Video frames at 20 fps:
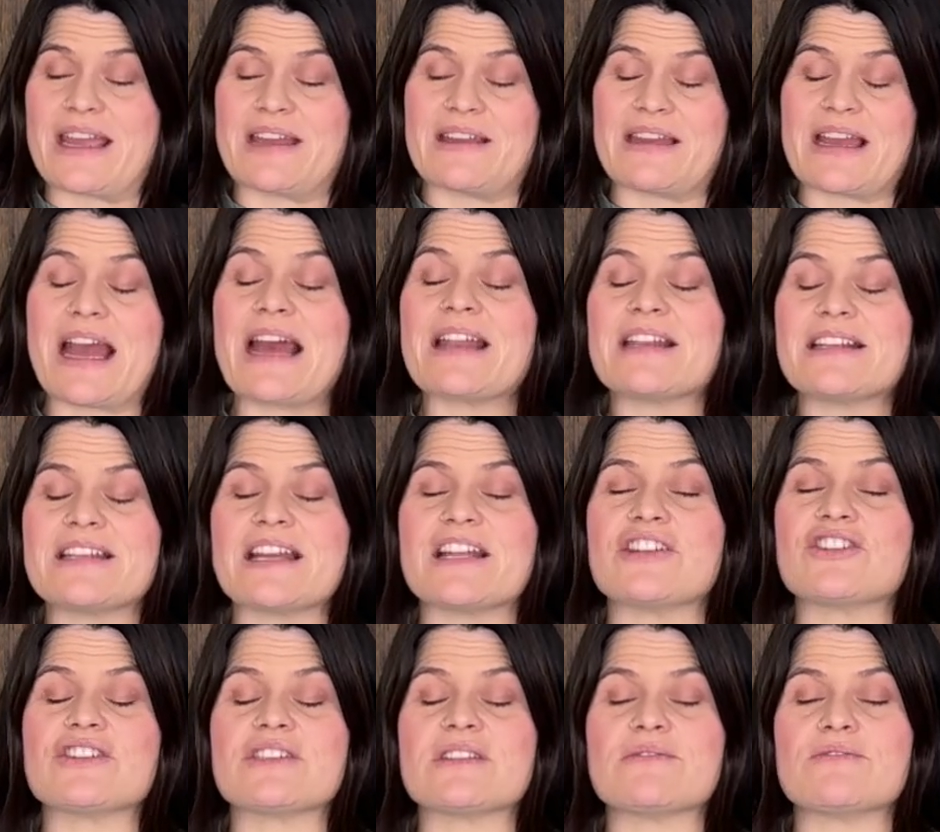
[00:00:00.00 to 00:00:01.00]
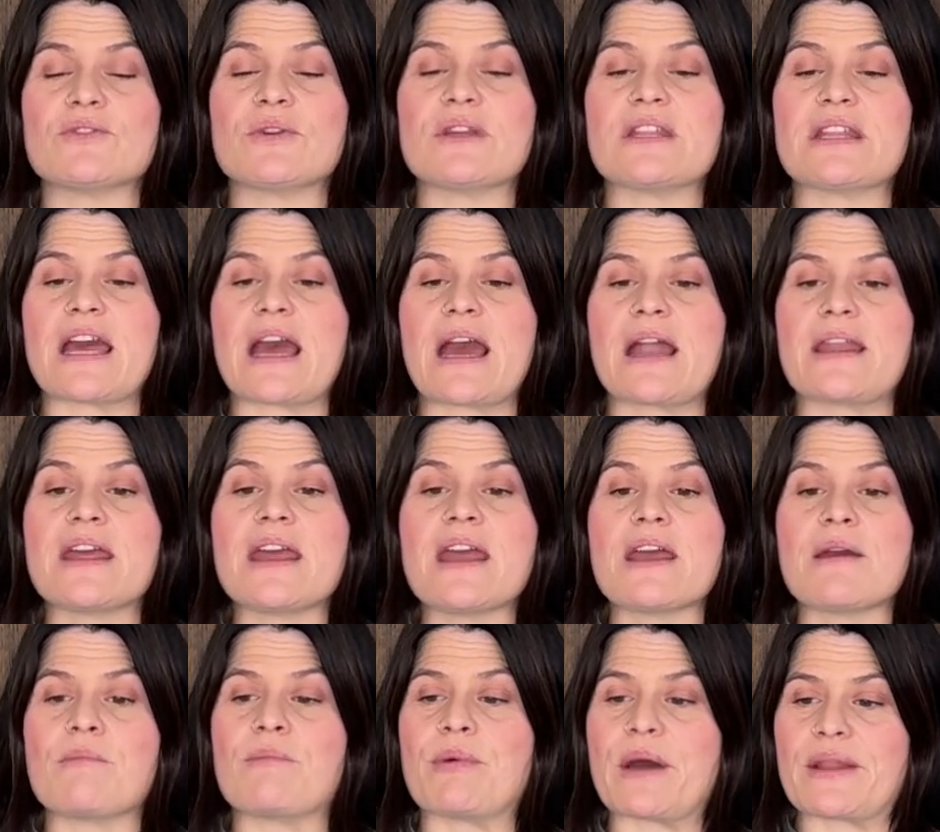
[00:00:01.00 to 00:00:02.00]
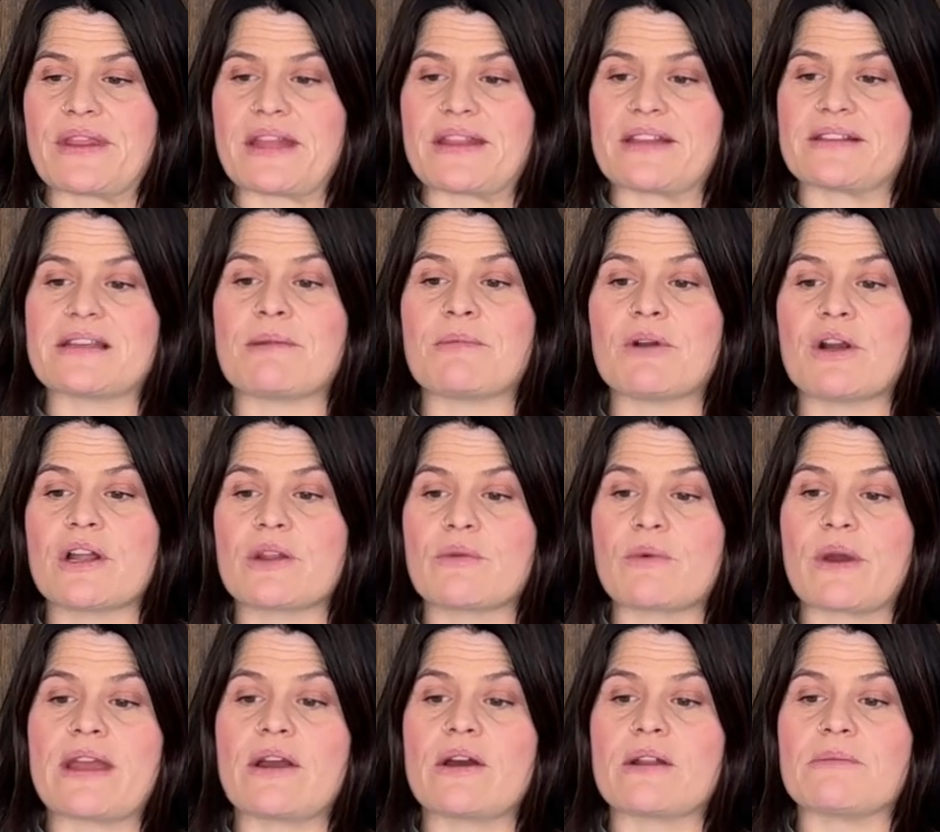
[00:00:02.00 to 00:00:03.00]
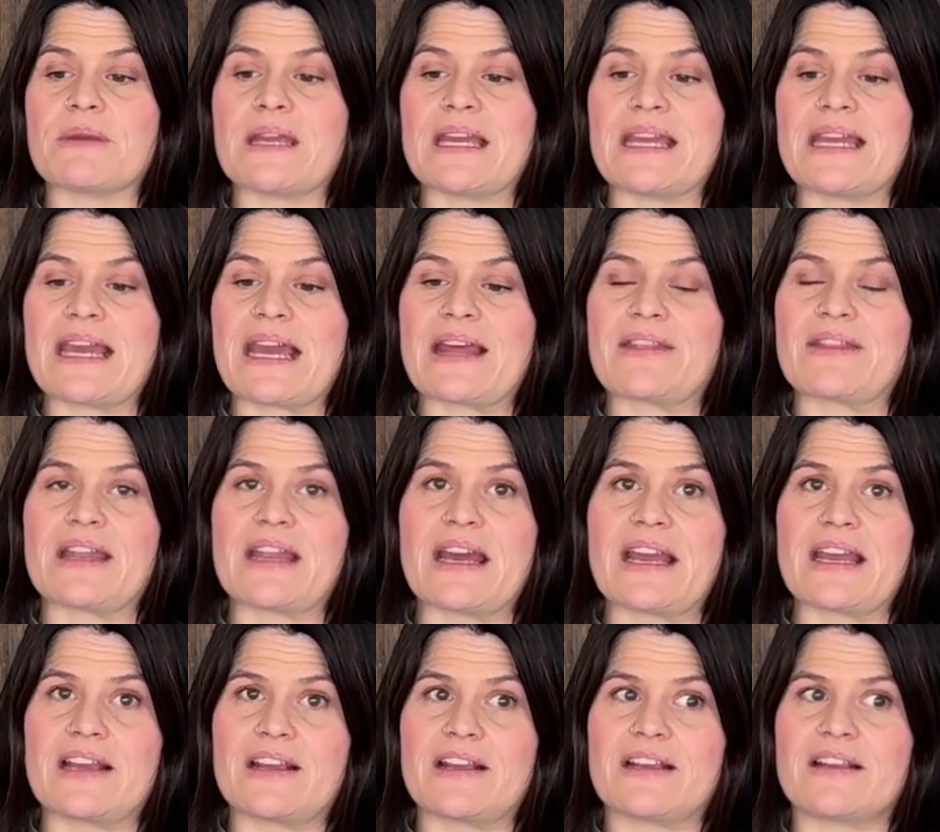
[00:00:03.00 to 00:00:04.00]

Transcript: had intentions of doing that, but then the summer got away on me, and then I